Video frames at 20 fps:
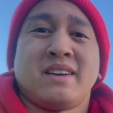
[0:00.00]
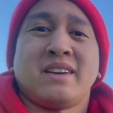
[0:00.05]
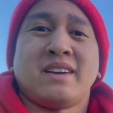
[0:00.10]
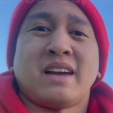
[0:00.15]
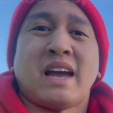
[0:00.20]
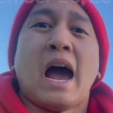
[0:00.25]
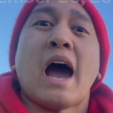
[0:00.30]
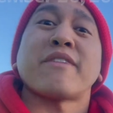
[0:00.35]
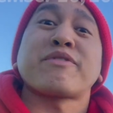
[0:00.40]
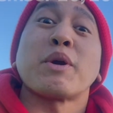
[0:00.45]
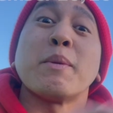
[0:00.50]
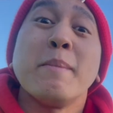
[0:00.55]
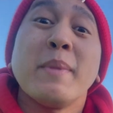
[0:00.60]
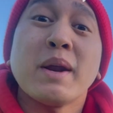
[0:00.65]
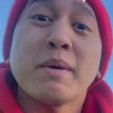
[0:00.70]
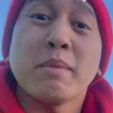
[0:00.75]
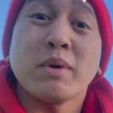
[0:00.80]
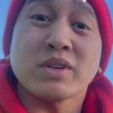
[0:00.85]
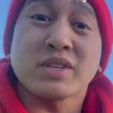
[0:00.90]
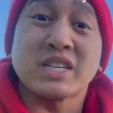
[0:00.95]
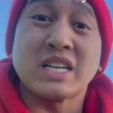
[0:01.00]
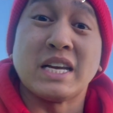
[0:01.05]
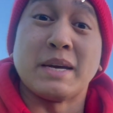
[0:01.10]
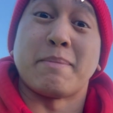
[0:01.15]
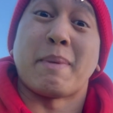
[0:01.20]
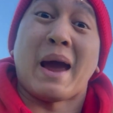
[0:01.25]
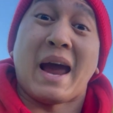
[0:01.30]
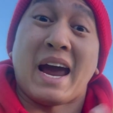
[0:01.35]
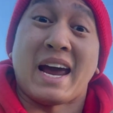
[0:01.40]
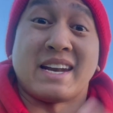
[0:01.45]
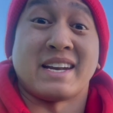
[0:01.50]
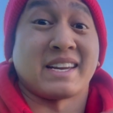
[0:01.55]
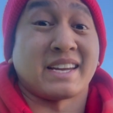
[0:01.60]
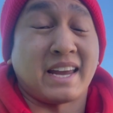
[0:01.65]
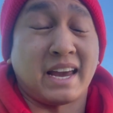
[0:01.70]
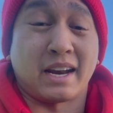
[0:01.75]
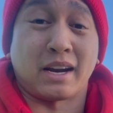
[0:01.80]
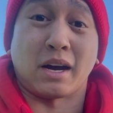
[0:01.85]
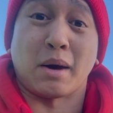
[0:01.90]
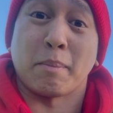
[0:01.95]
After minimal sleep and
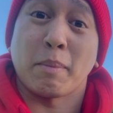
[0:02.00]
getting up